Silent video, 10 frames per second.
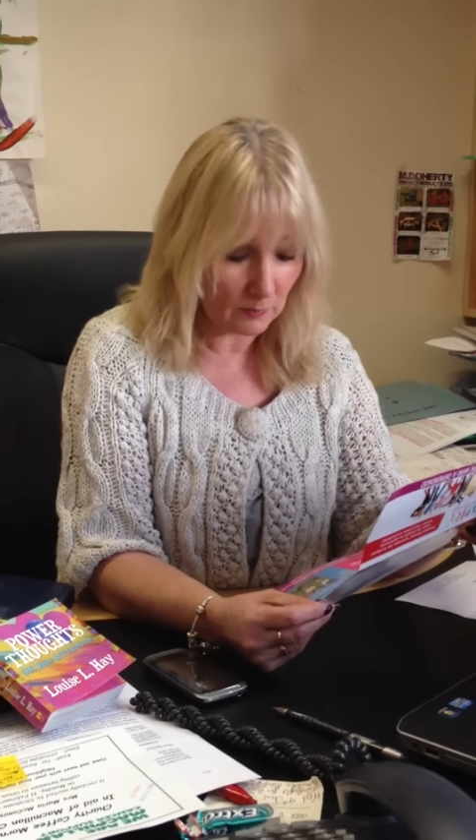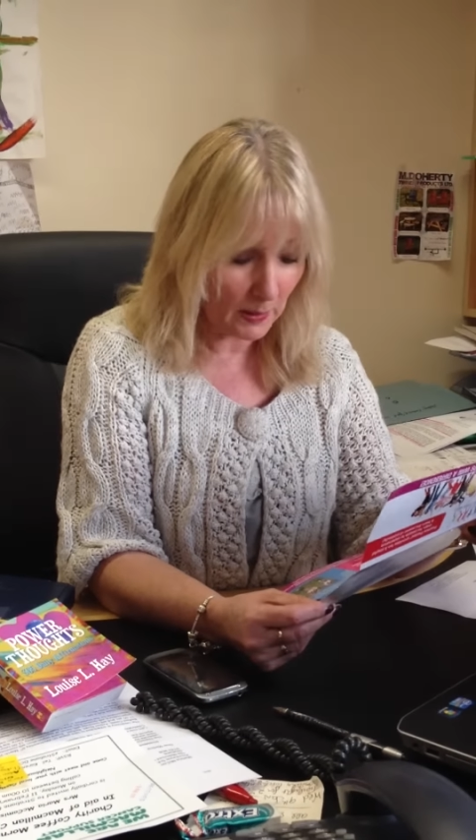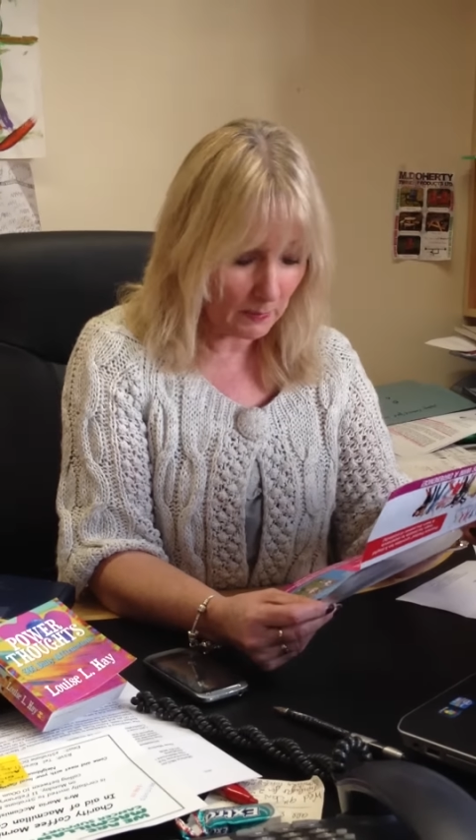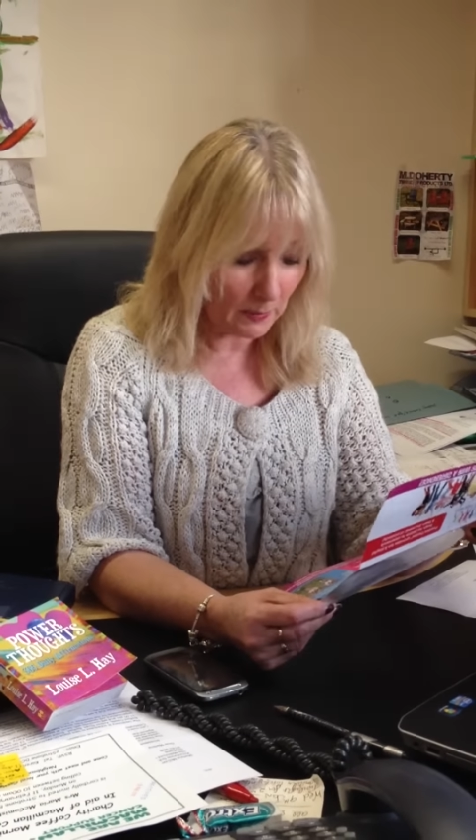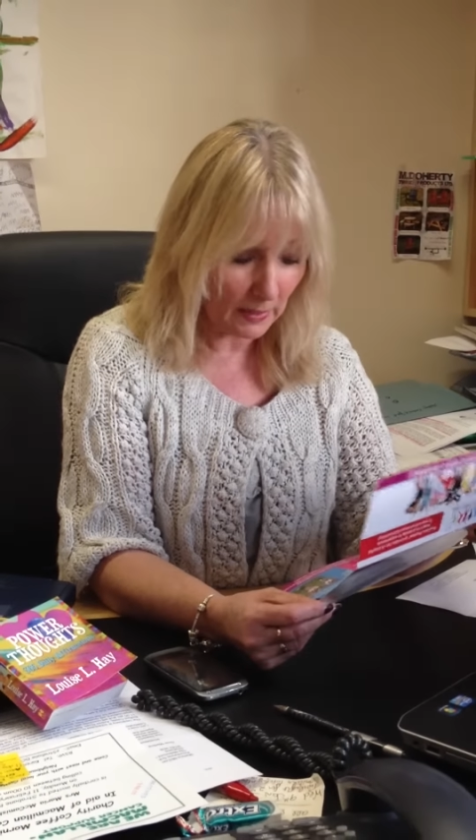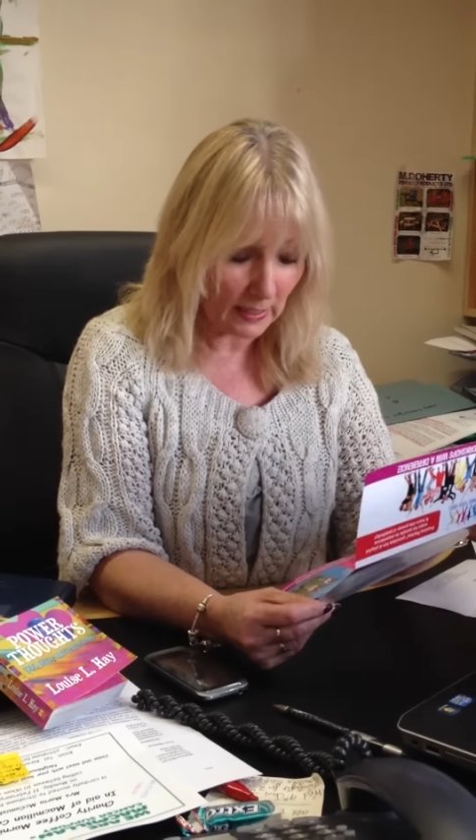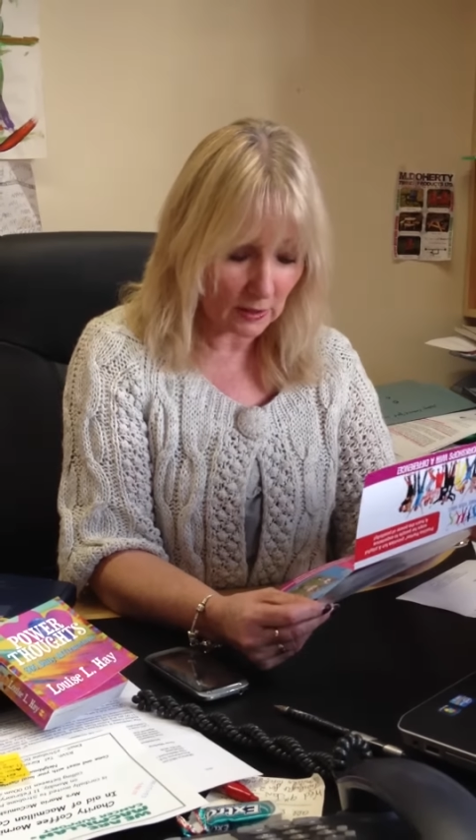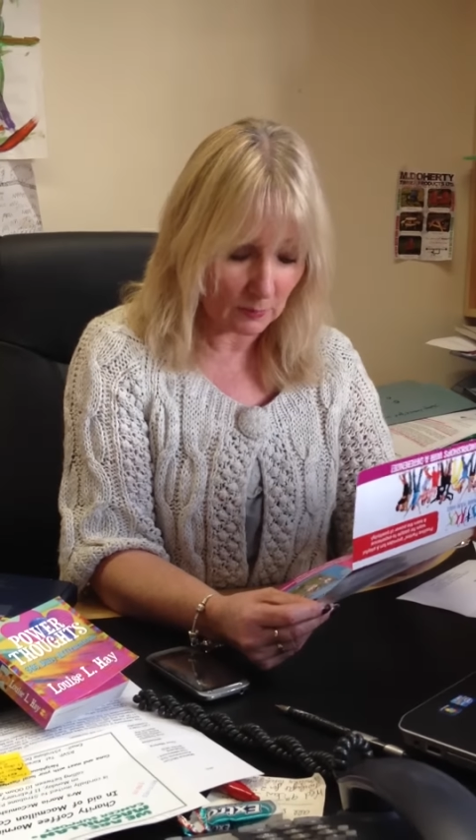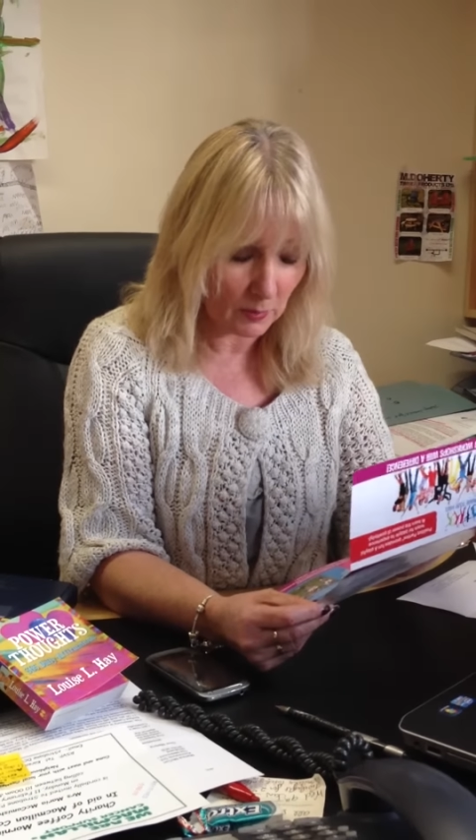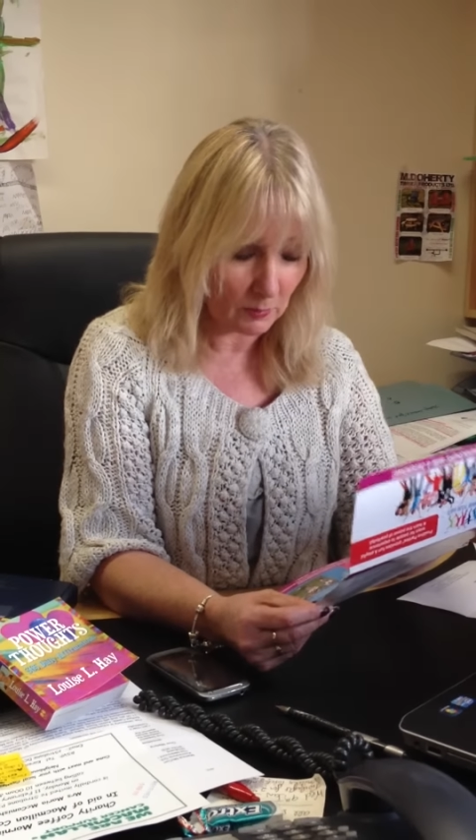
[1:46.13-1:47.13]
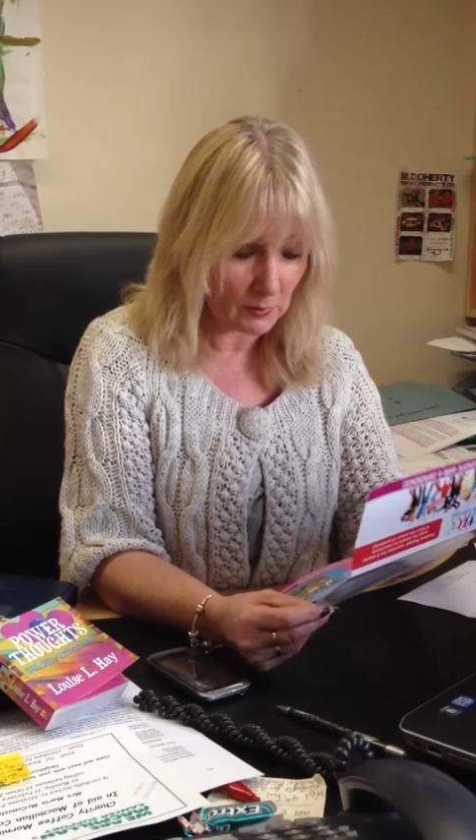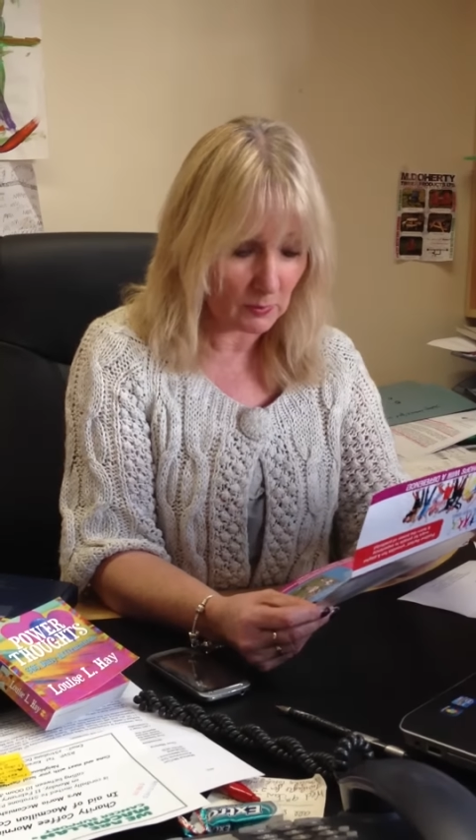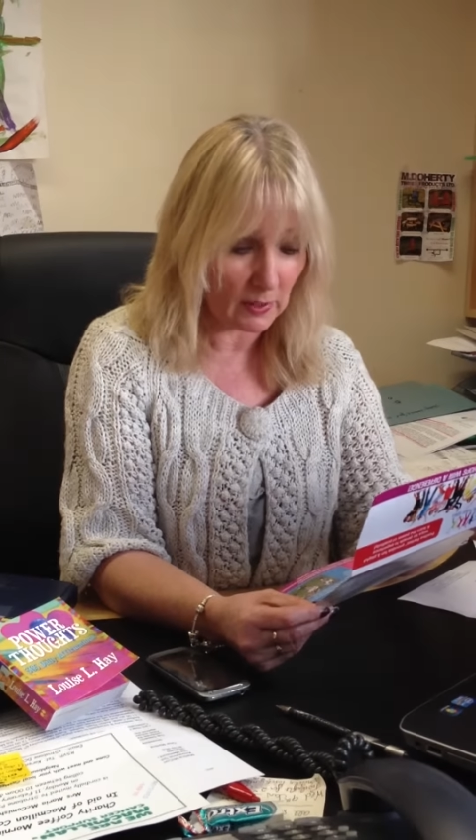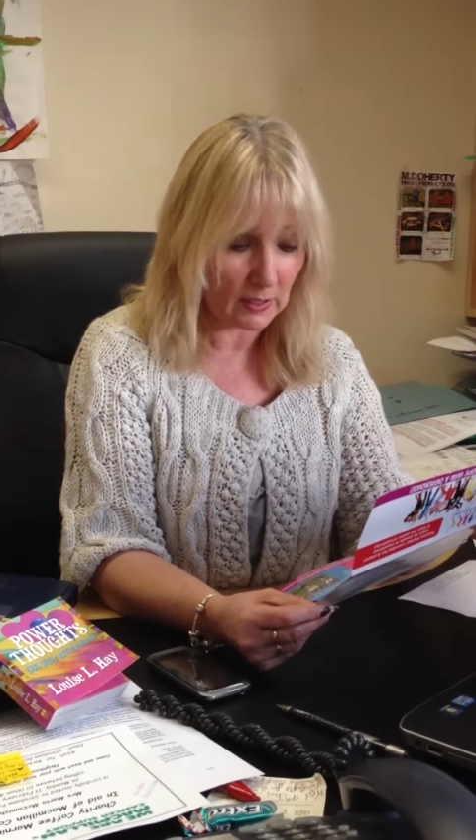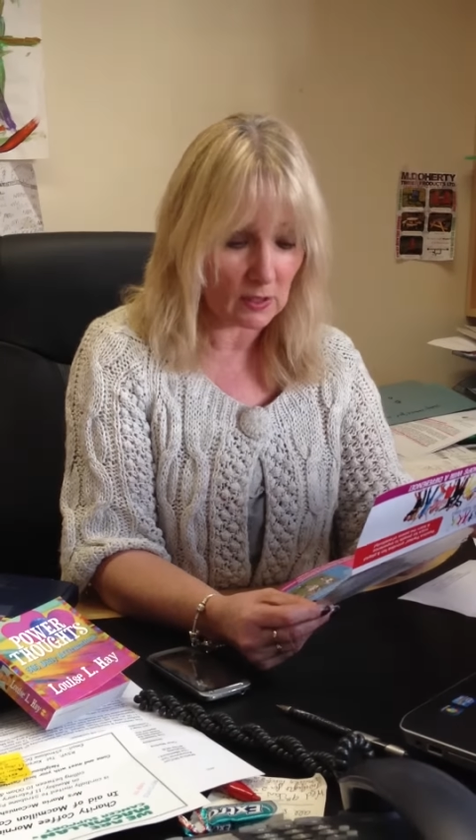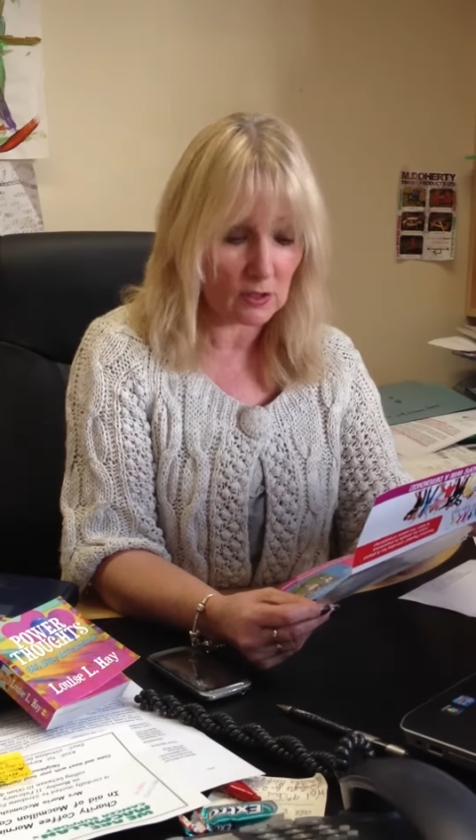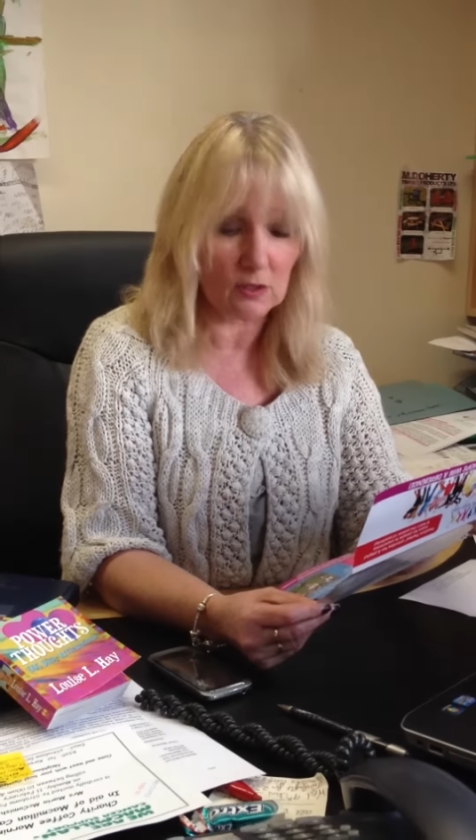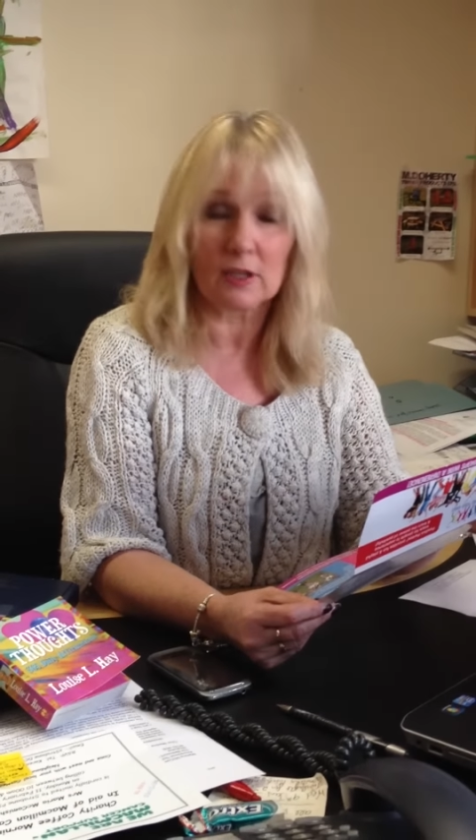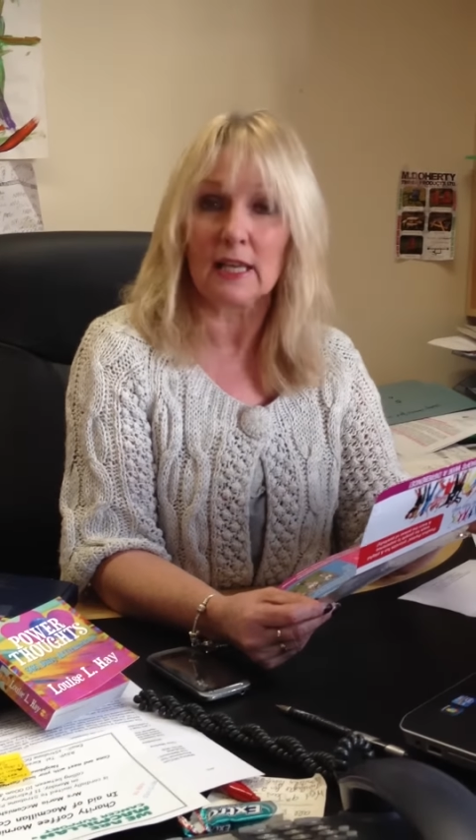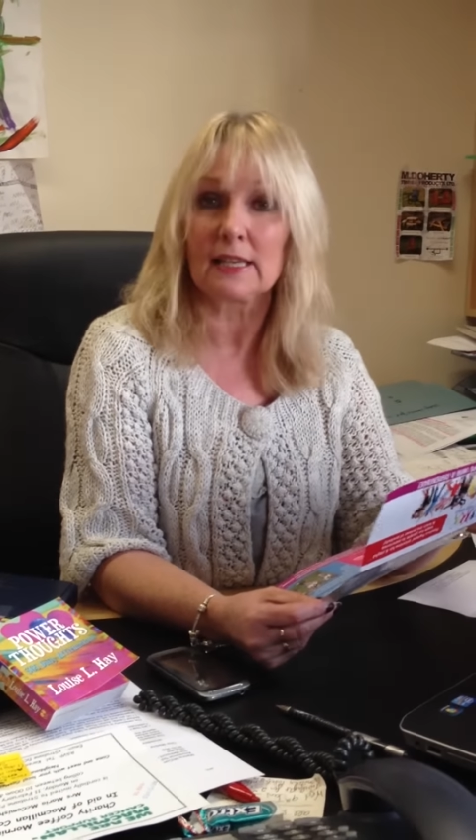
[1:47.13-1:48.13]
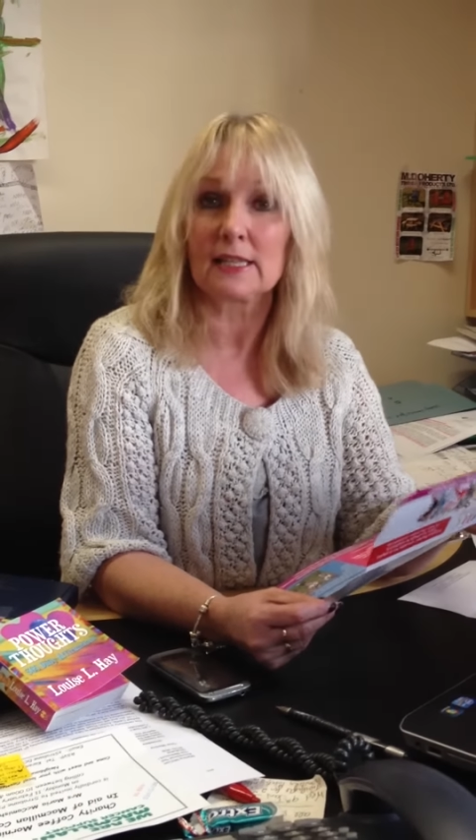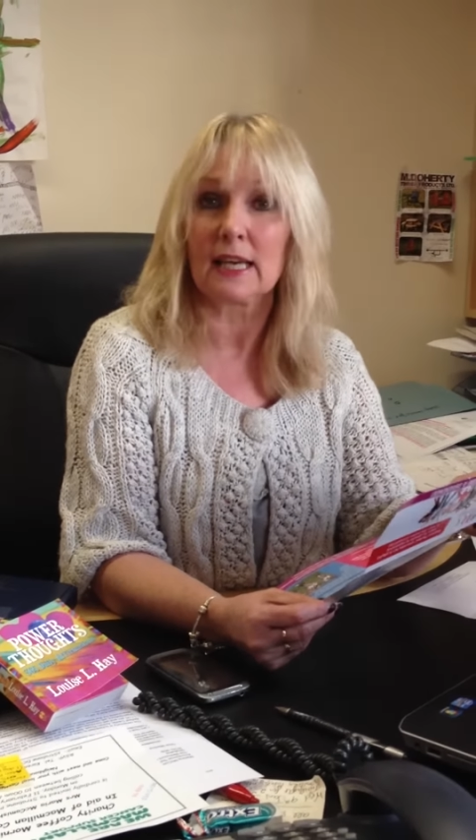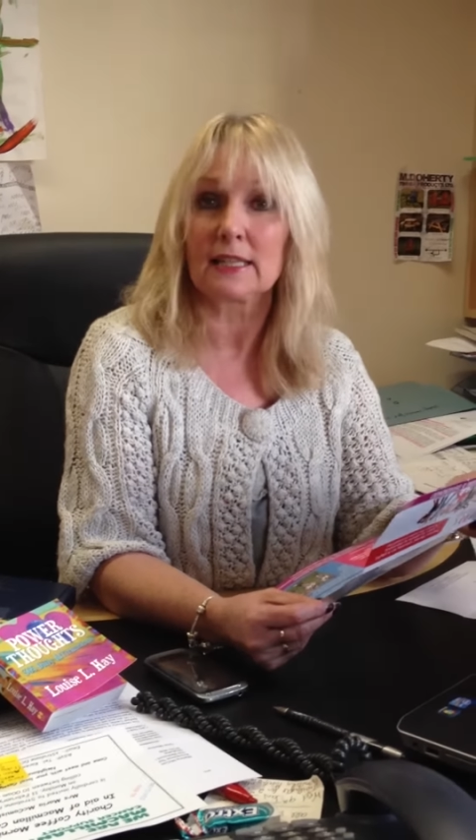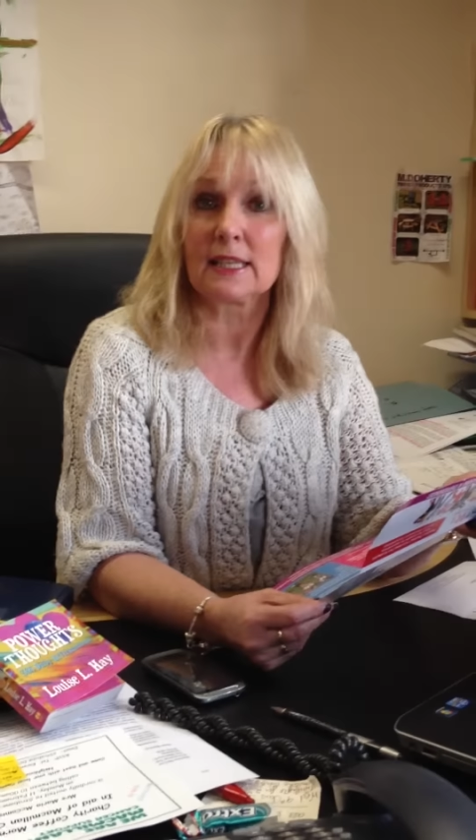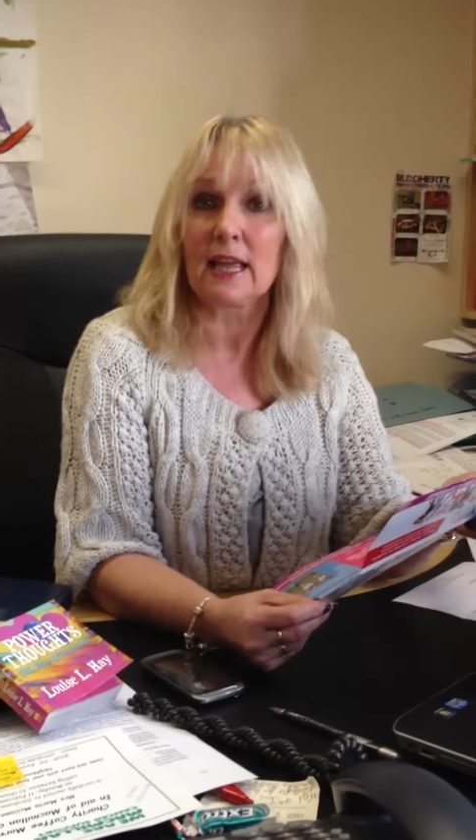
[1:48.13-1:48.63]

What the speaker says: people and our pupils within the school is that